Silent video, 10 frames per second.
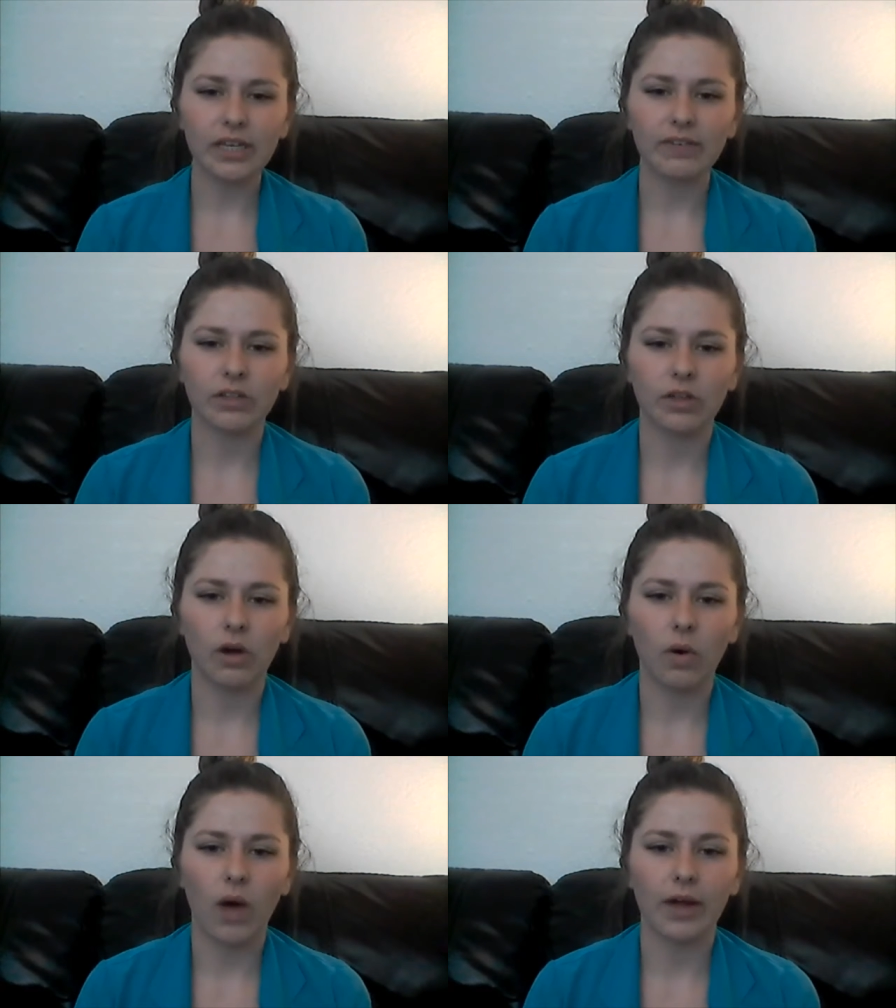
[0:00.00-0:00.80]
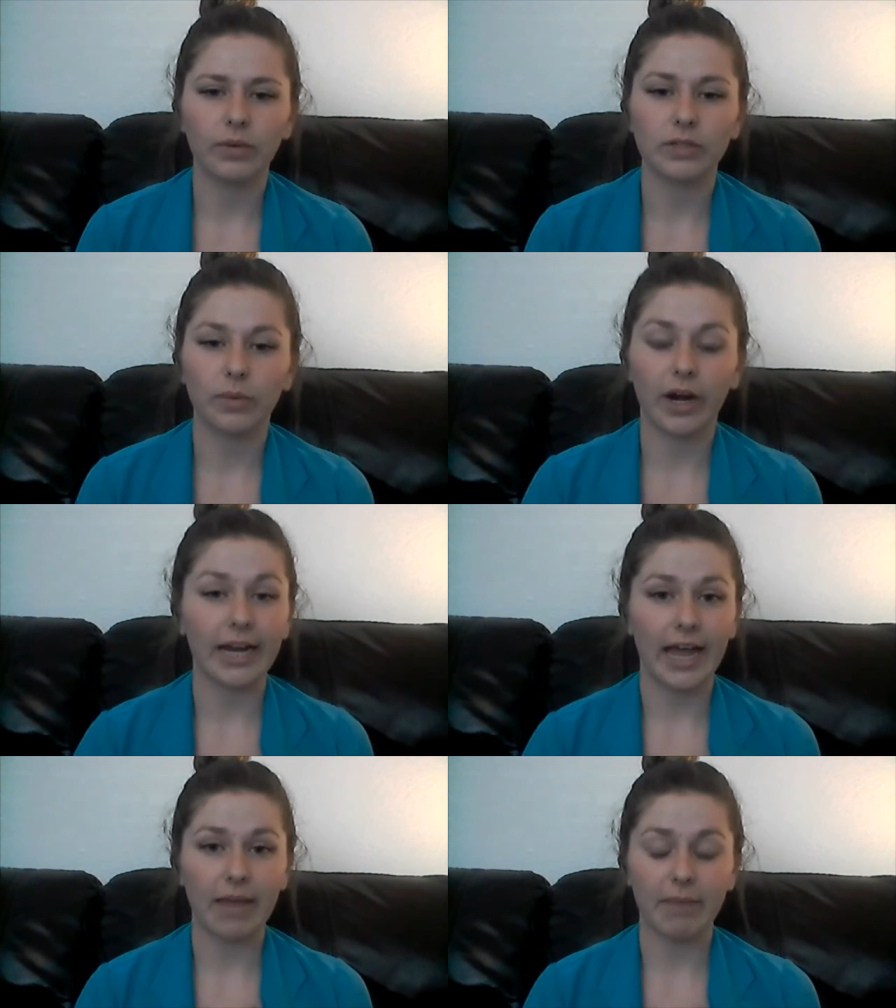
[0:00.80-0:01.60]
even though I was
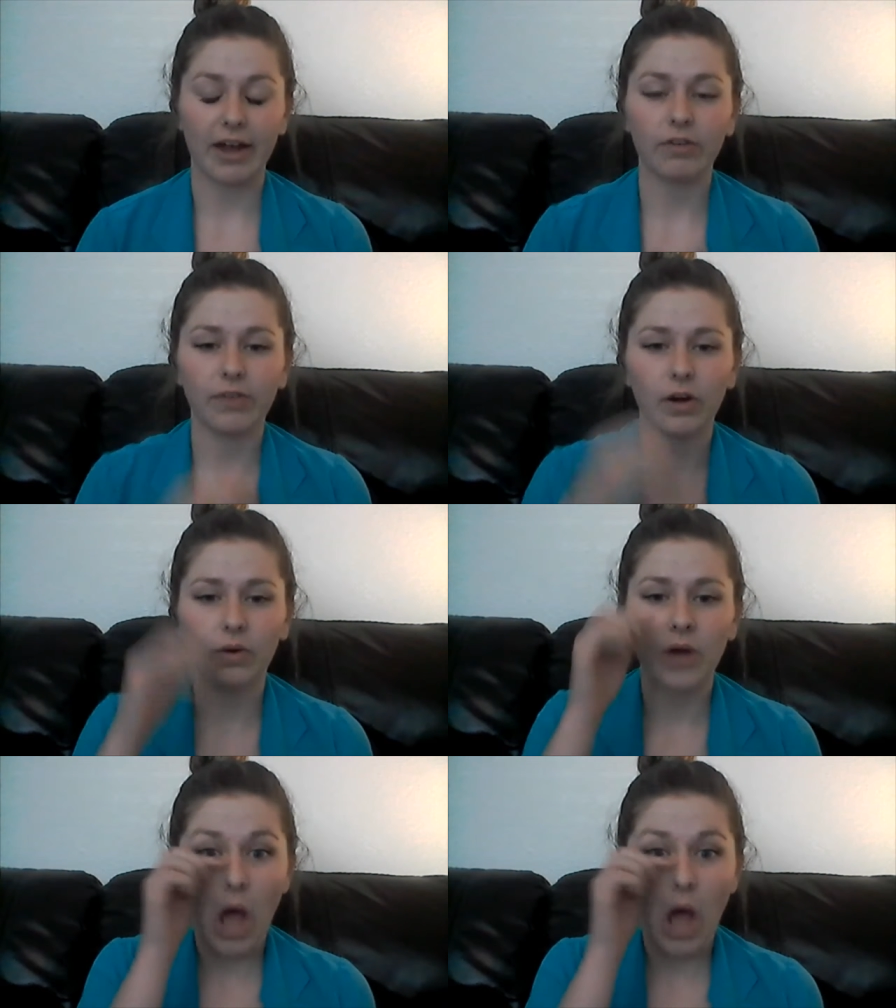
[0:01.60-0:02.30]
wearing a microphone